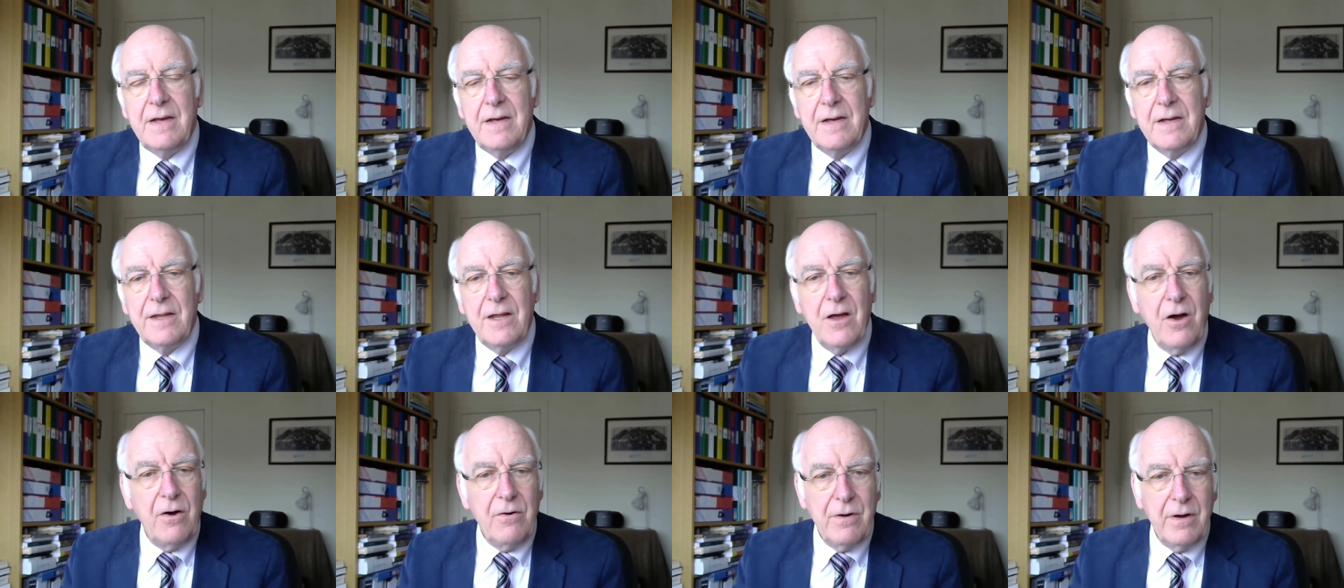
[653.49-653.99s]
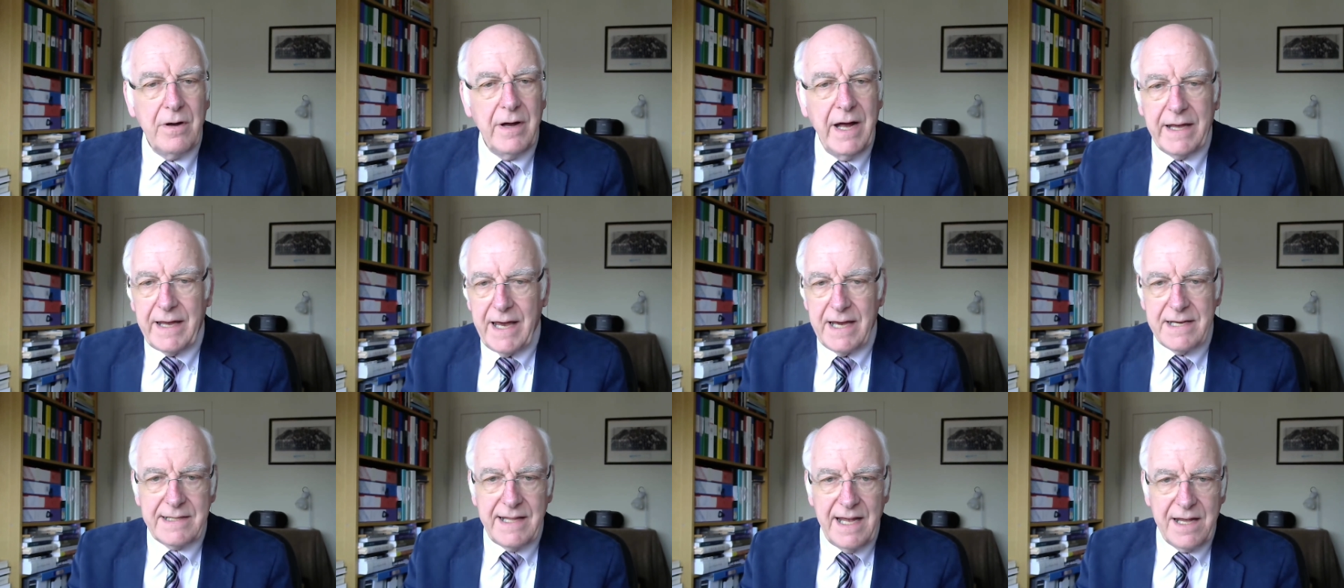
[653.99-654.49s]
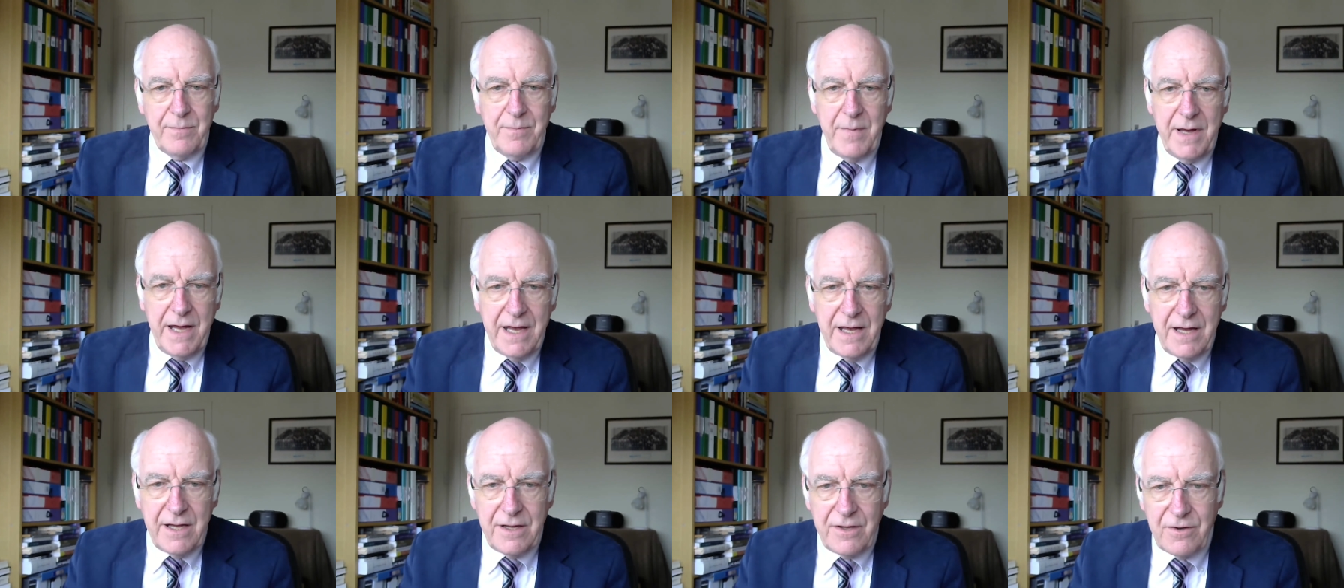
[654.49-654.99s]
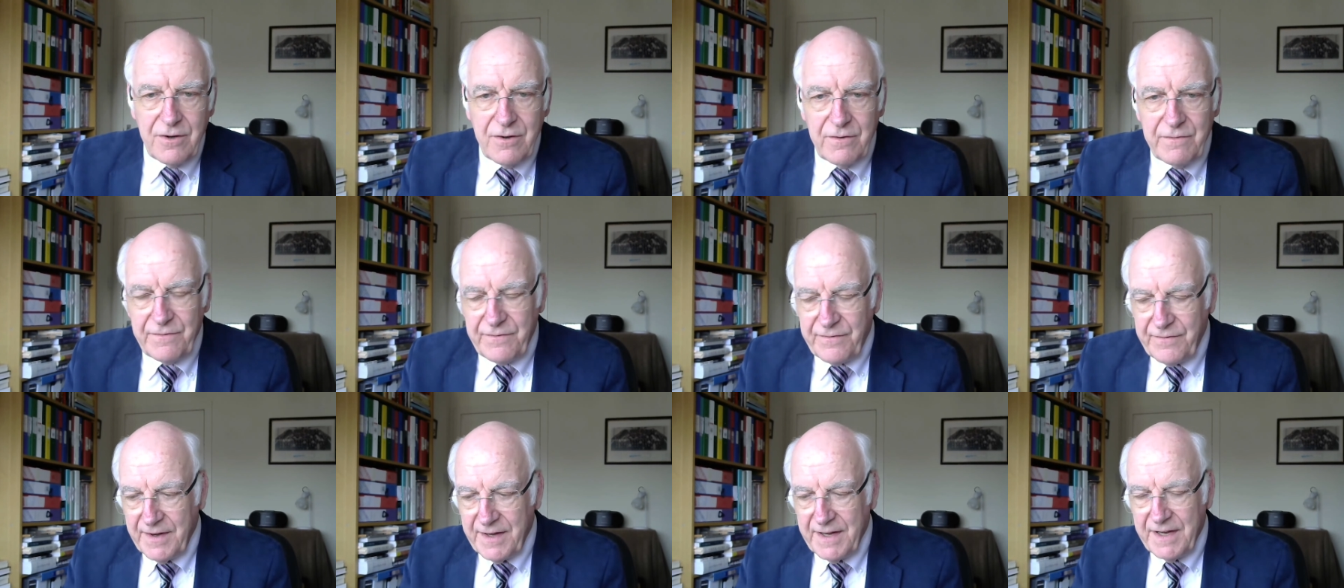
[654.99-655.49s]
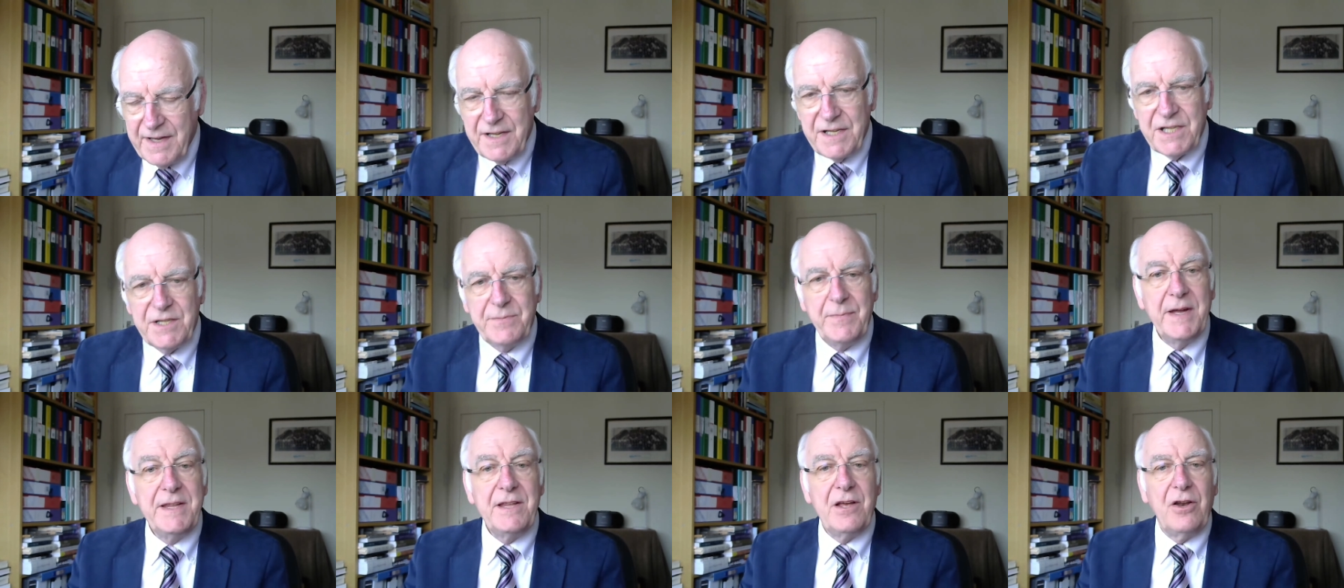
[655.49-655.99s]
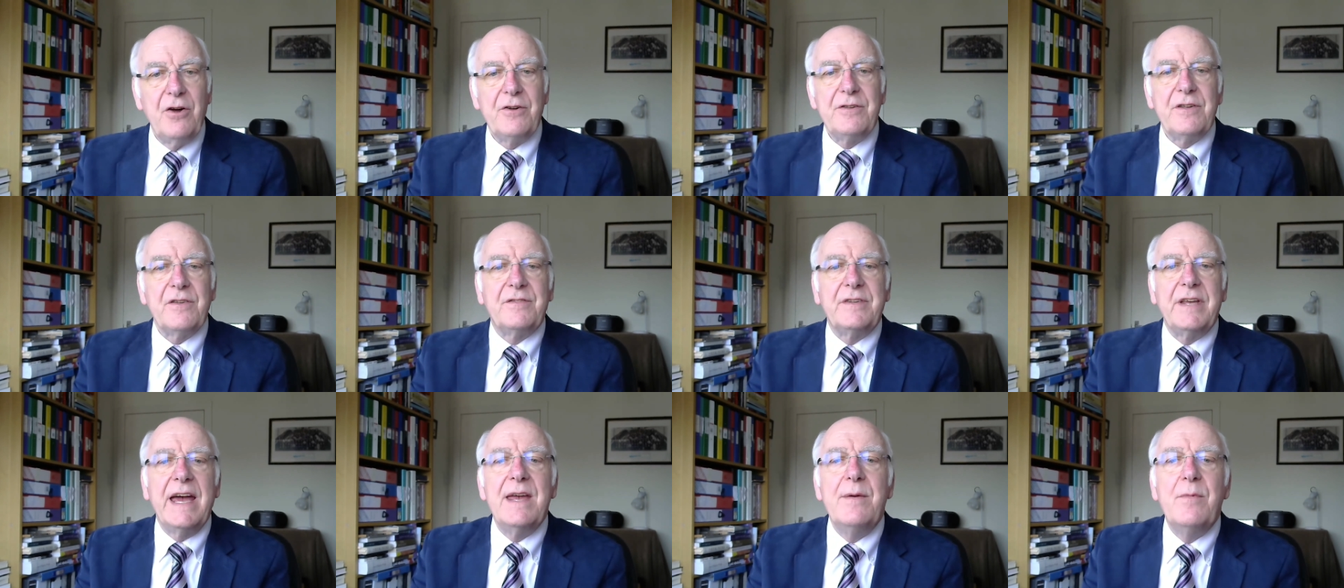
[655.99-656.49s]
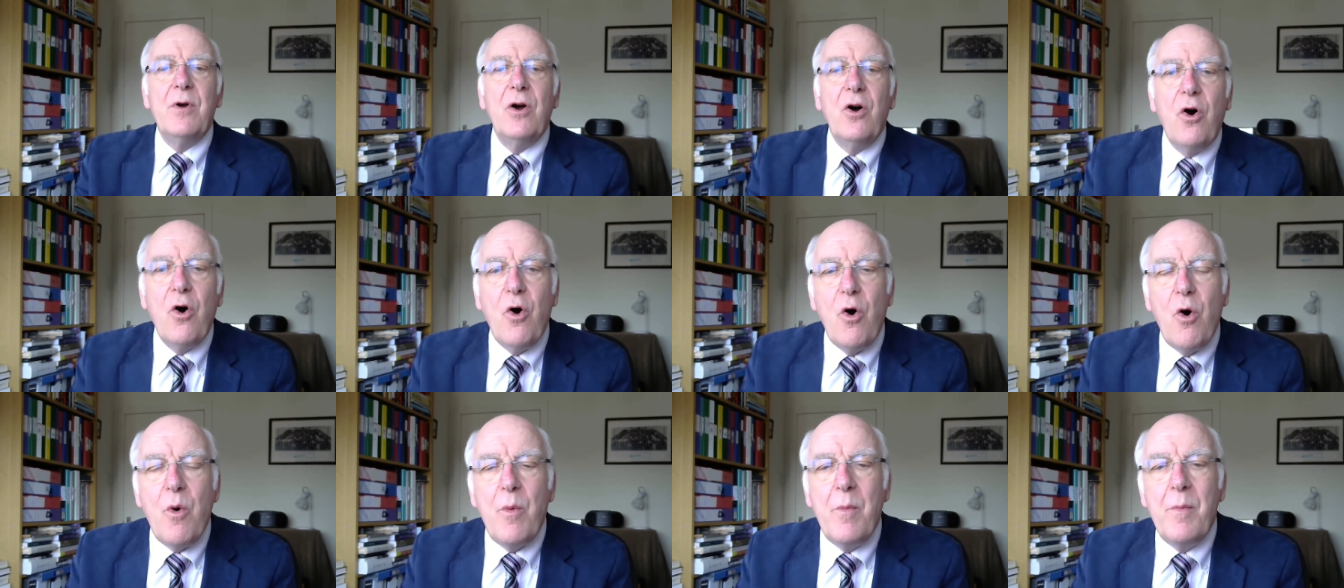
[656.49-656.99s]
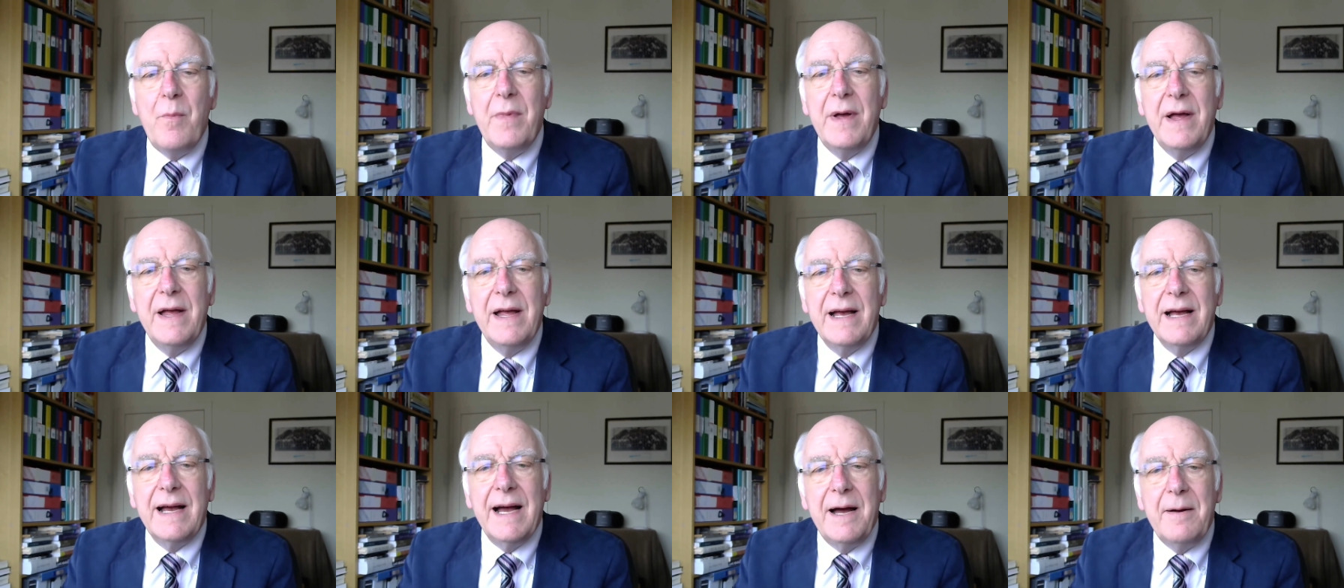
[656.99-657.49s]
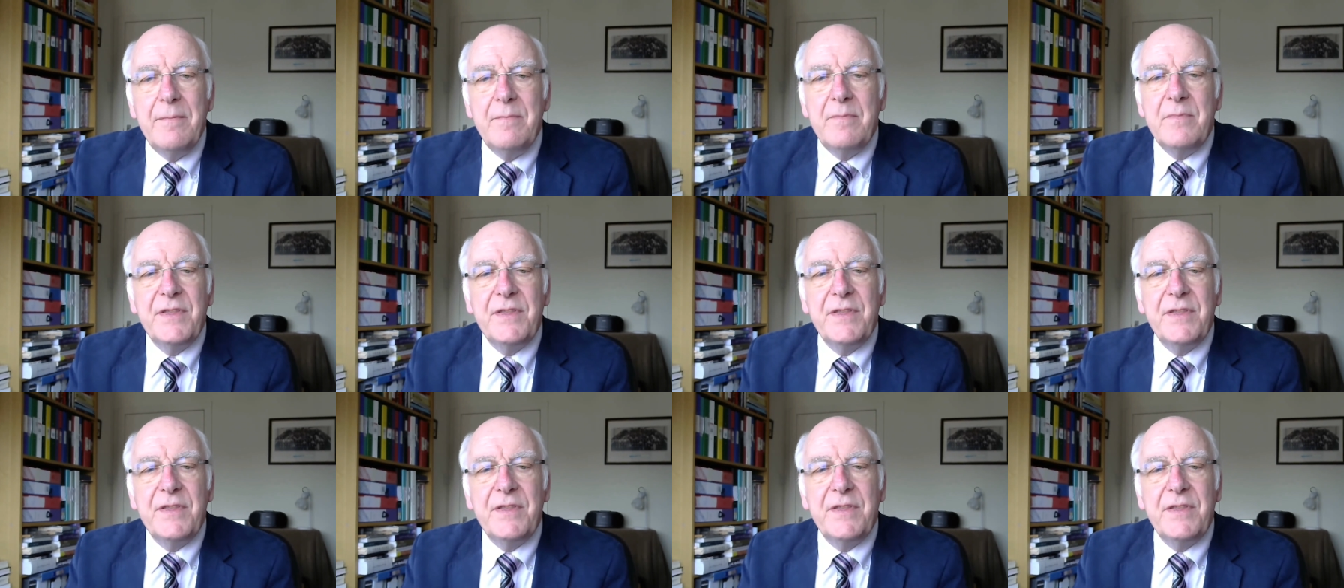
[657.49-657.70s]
Now, I guess like me, you've spent a lot of time at home um,